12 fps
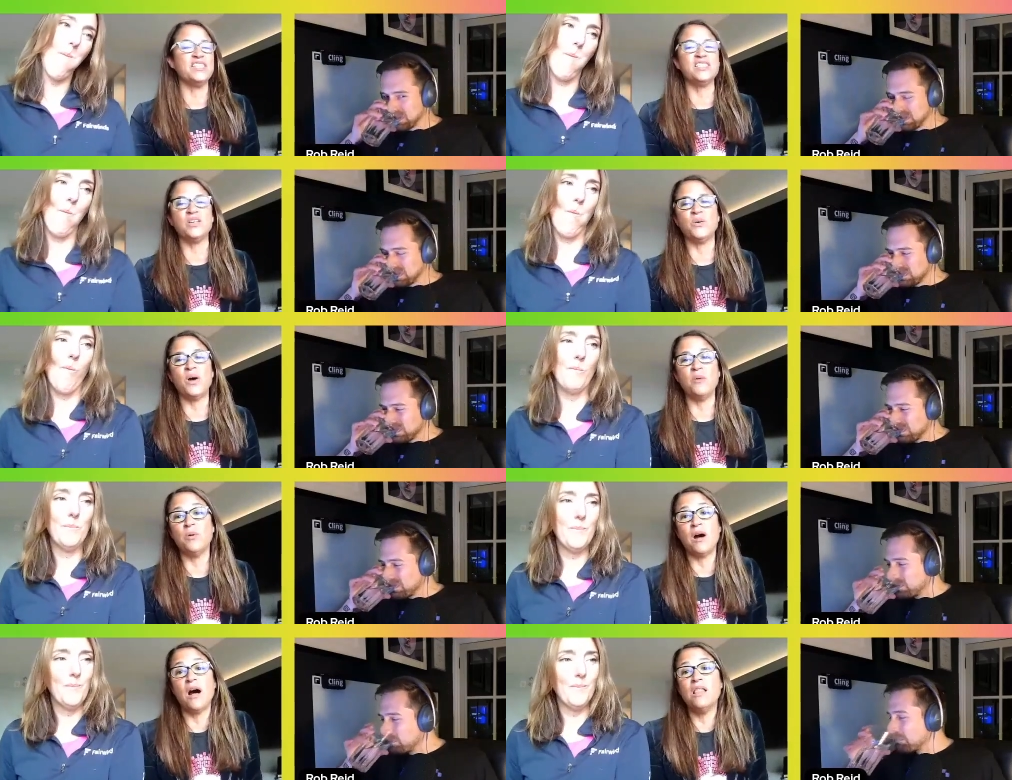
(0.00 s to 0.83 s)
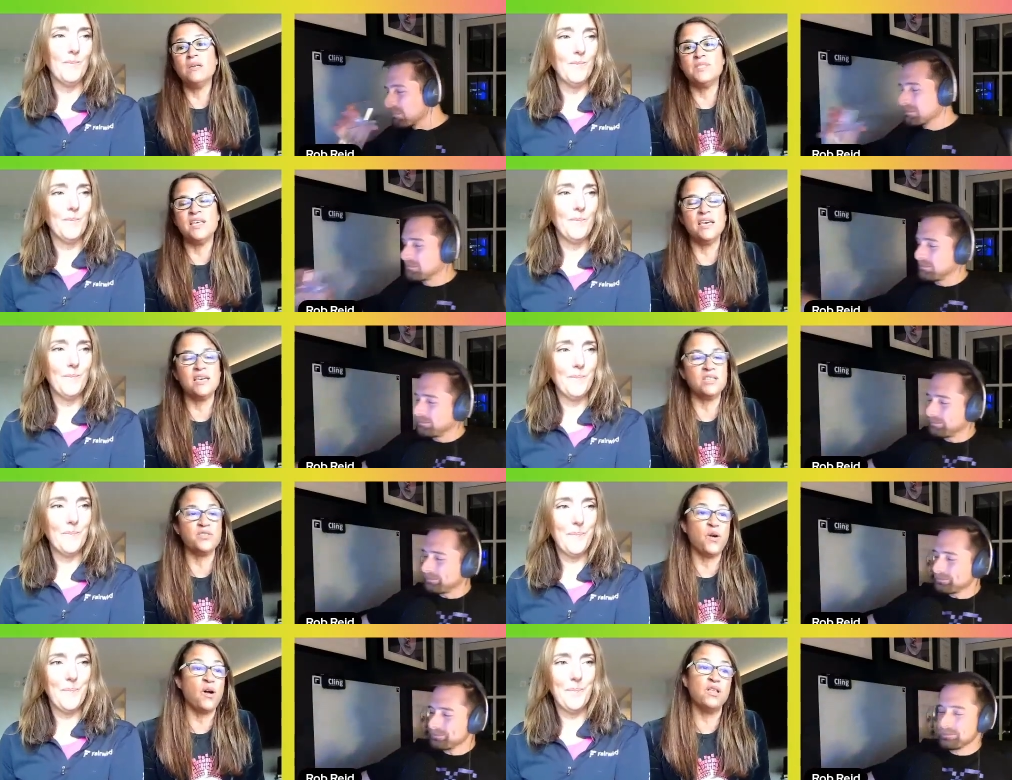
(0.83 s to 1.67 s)
Speaker 1: So all I'm saying is,
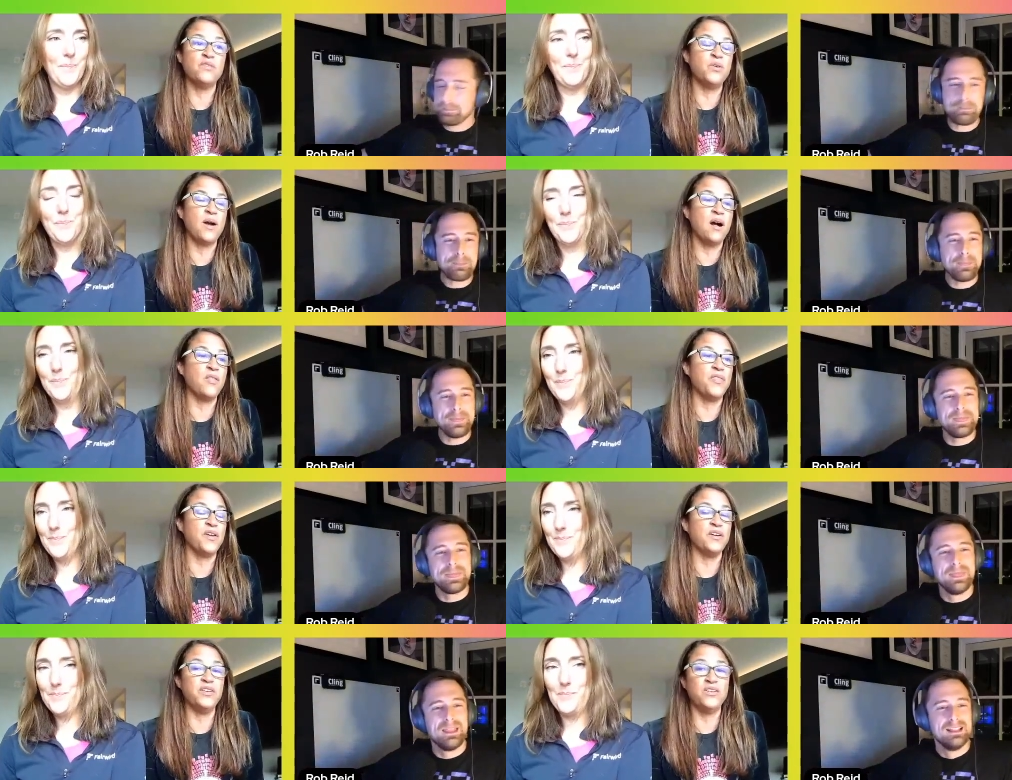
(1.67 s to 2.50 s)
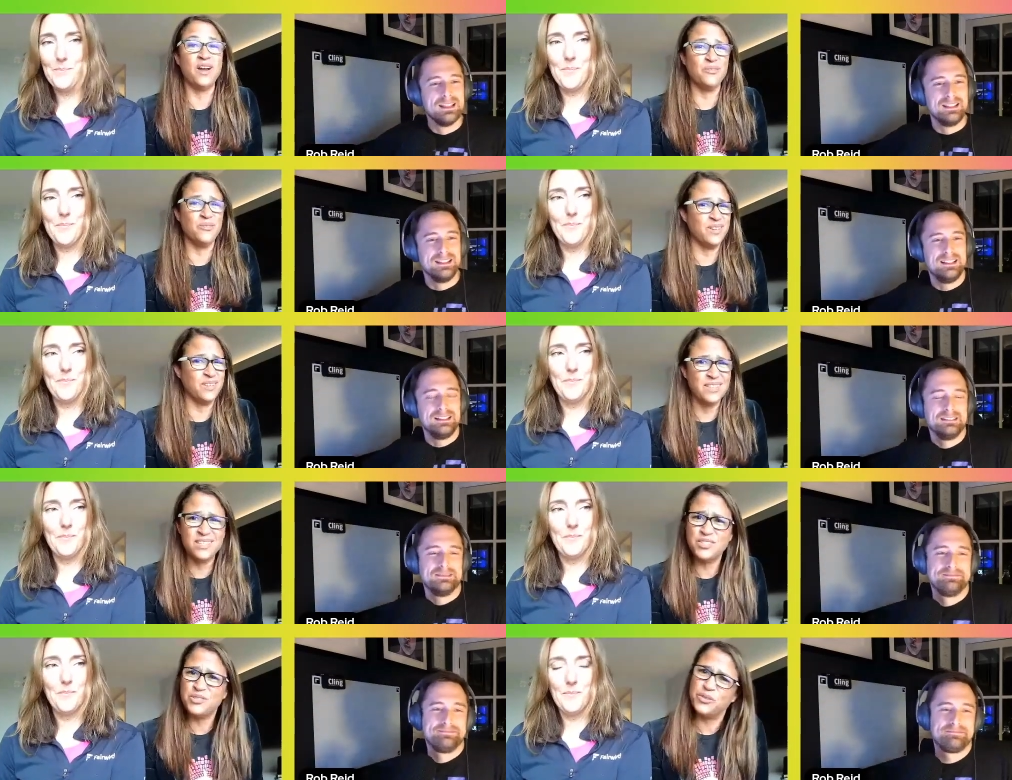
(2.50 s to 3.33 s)
for all of you out there, you're not really
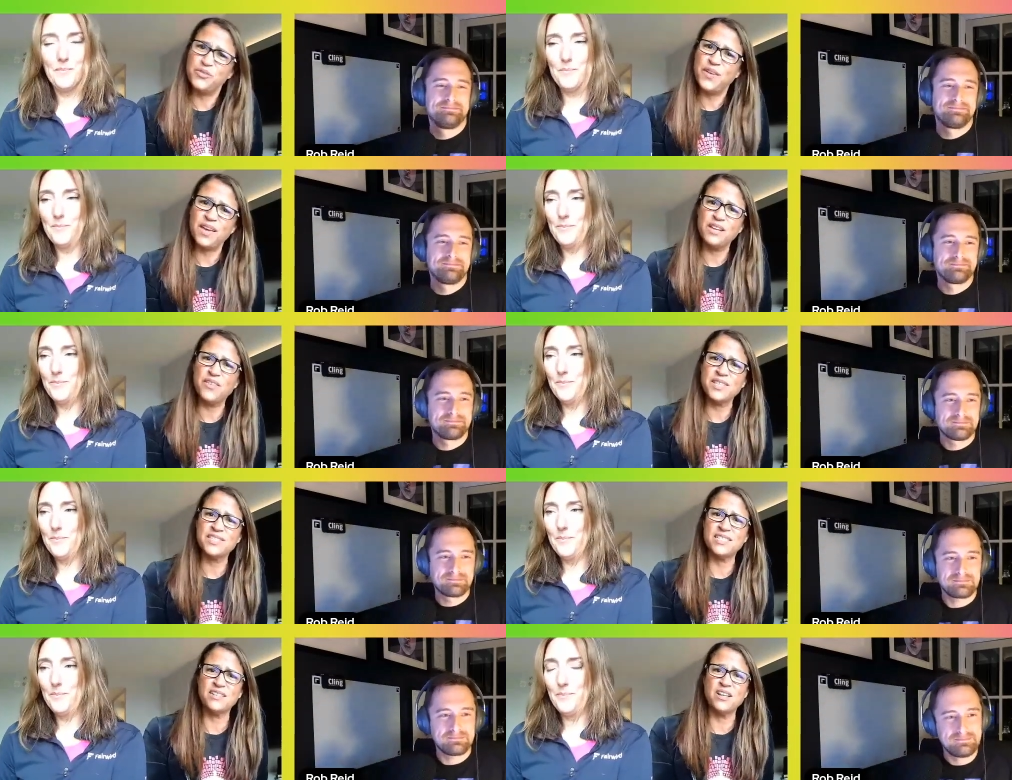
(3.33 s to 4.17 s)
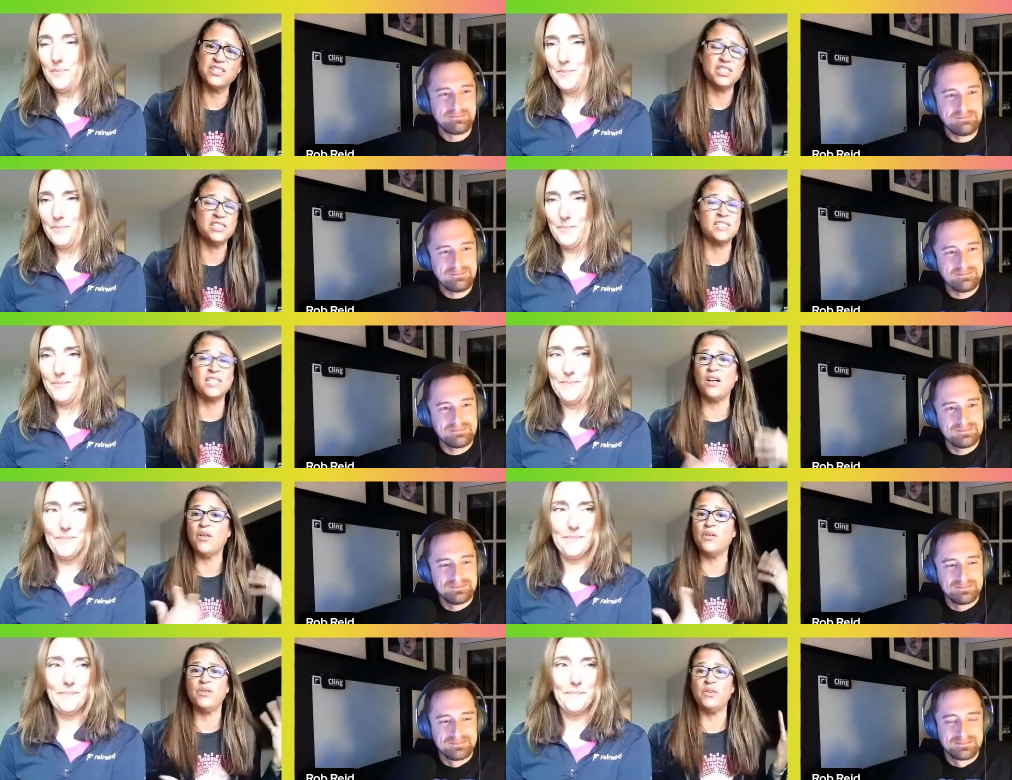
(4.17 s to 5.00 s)
a true fan of all this technology
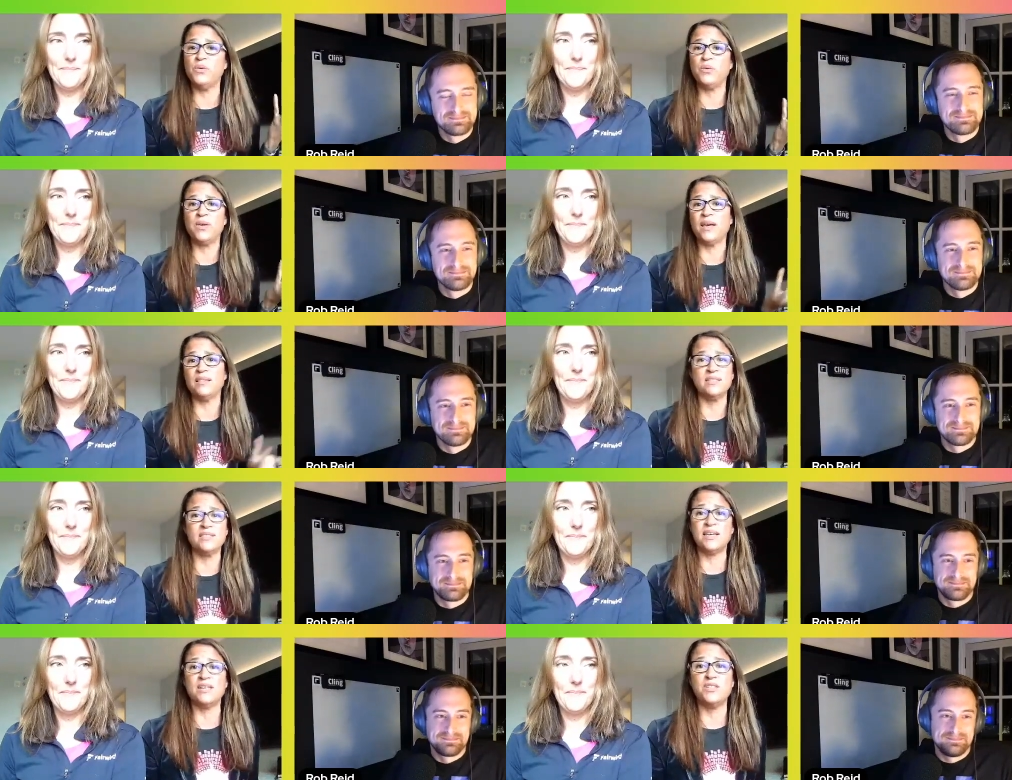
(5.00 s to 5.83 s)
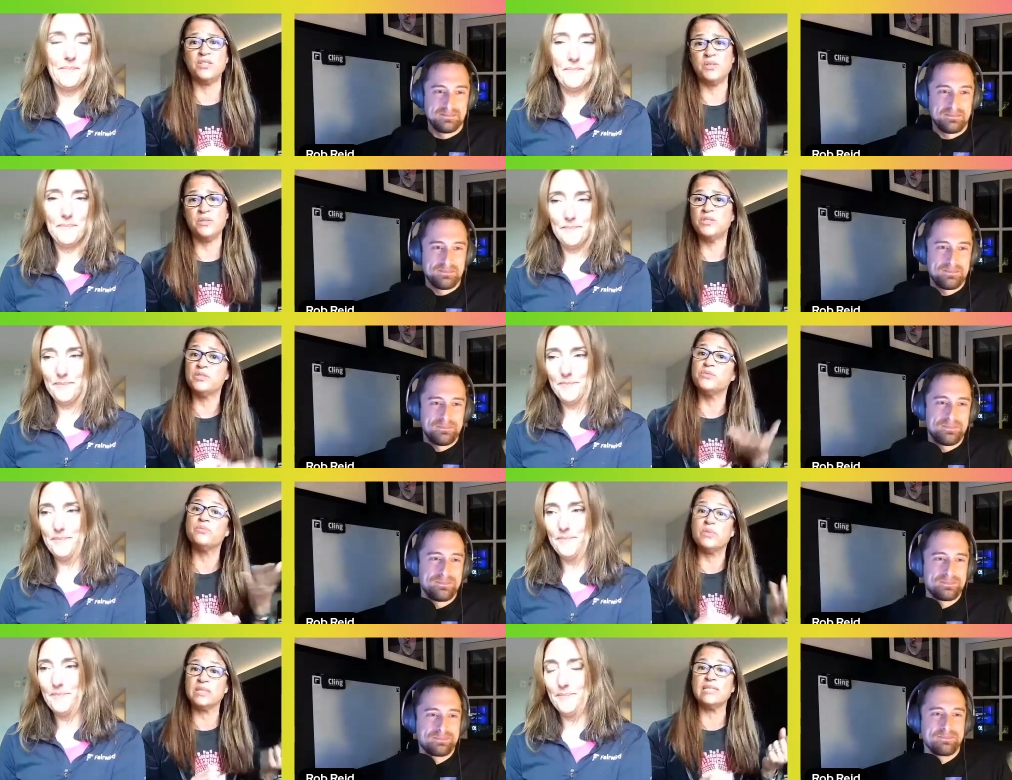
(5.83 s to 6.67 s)
until you get the tattoos to
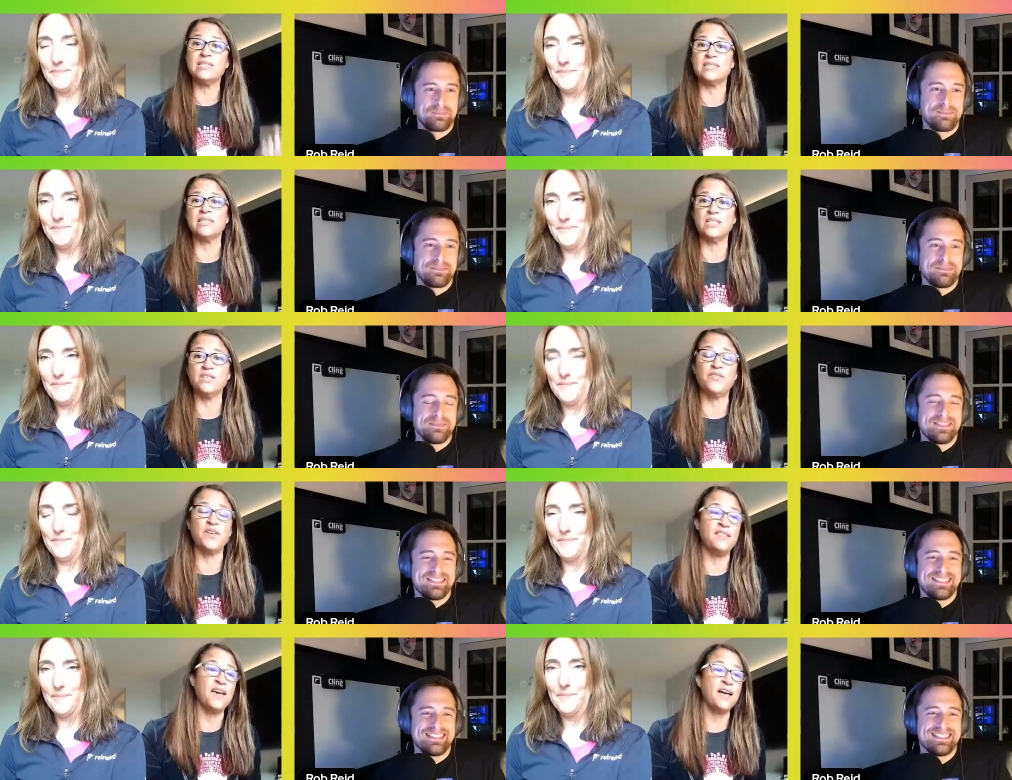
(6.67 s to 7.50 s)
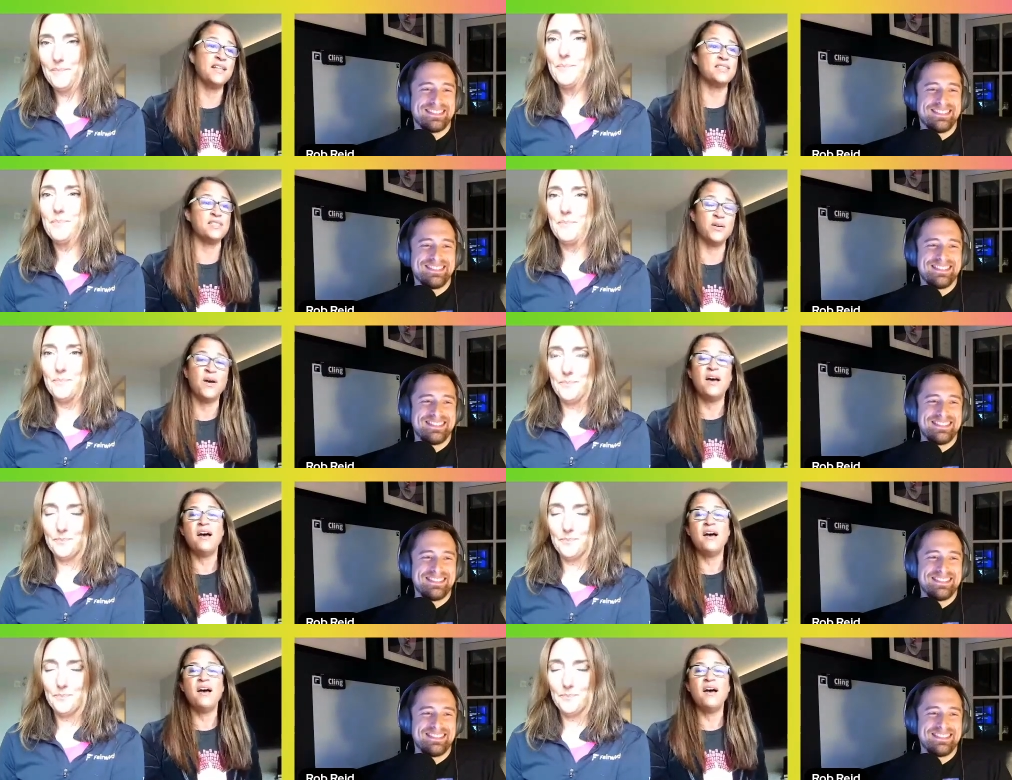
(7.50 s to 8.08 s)
really solidify that. So,